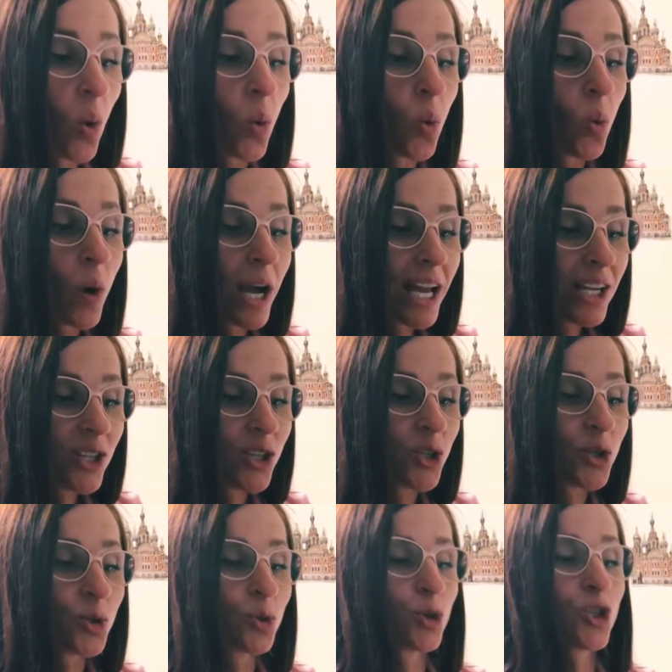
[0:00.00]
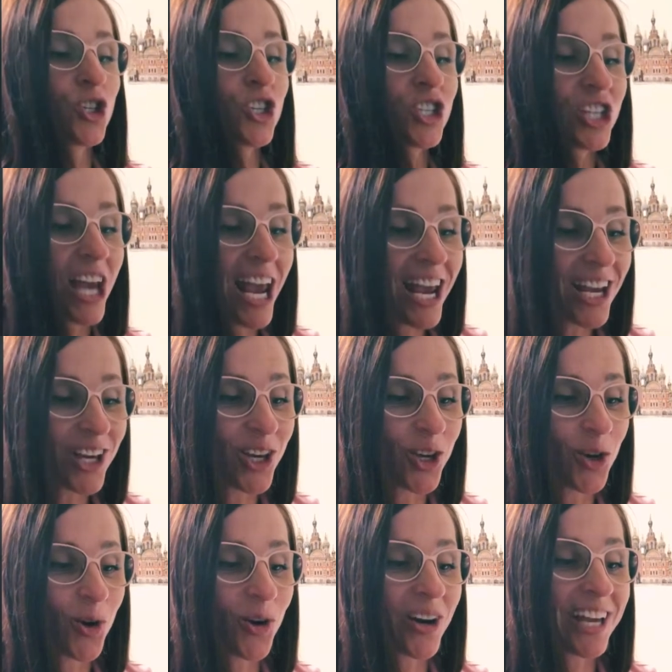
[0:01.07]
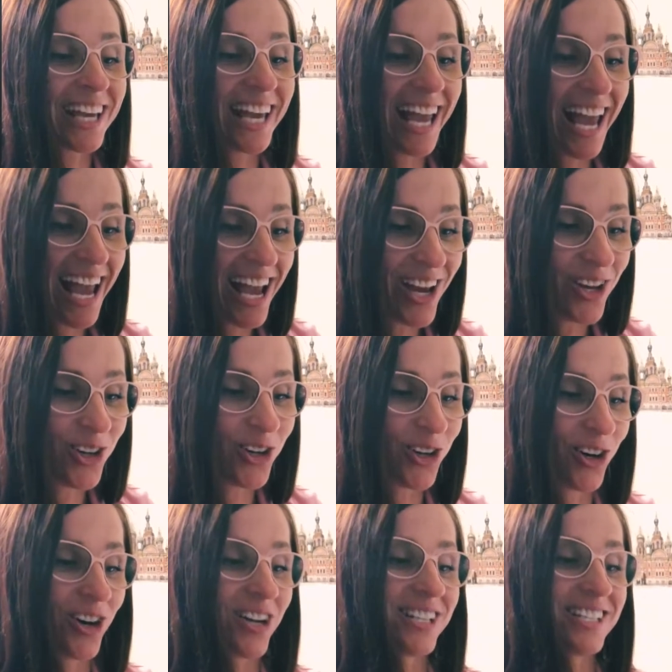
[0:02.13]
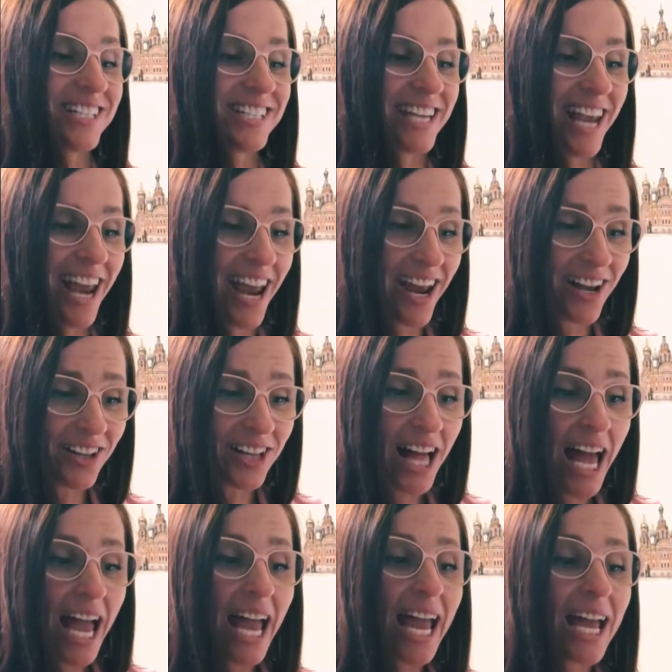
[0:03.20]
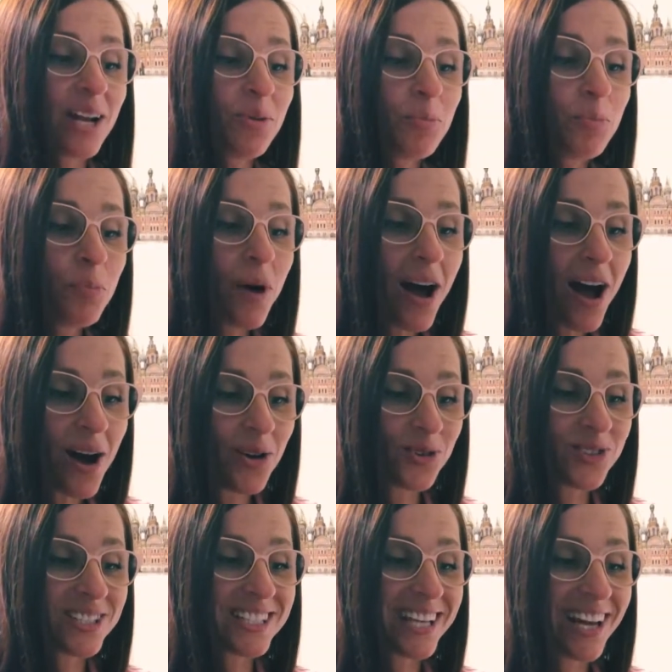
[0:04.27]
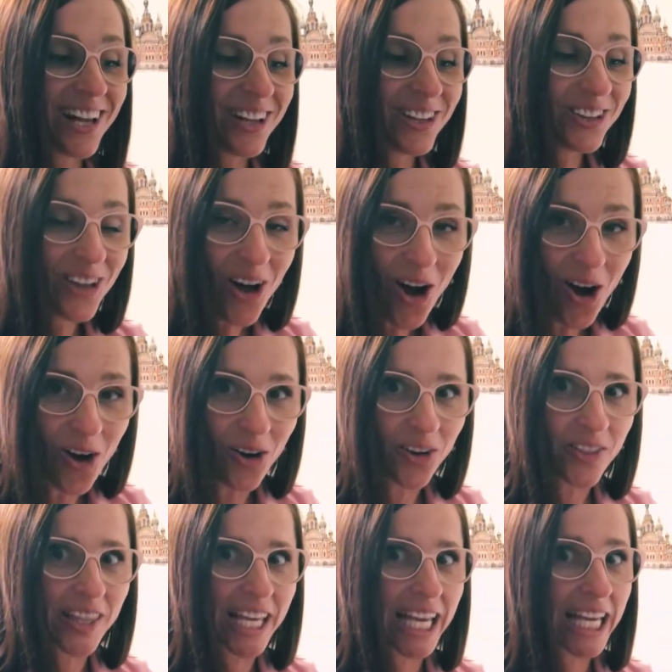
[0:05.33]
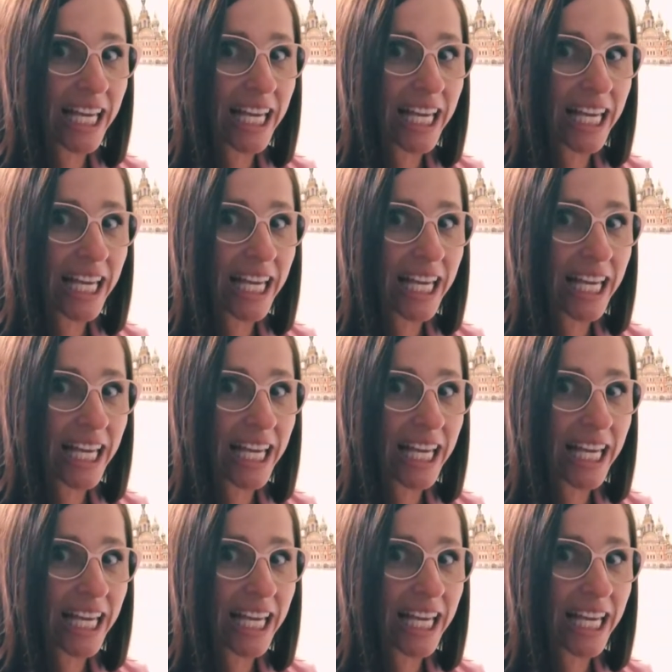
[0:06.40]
When you shake your kangaroo tail and bounce along the